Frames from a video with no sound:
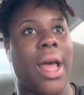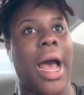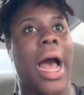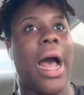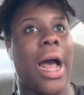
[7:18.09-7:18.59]

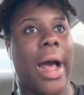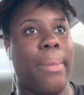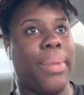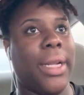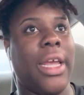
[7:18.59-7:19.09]
I
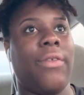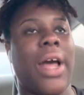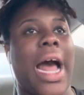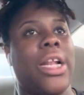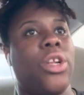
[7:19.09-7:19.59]

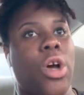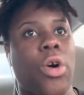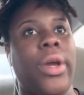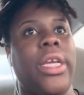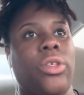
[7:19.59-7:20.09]

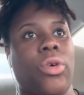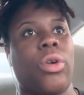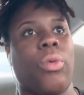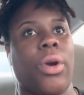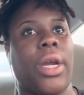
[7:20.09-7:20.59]
know he's going
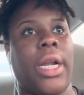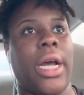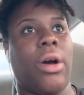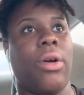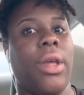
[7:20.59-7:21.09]
to work it
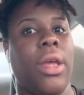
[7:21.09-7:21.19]
out.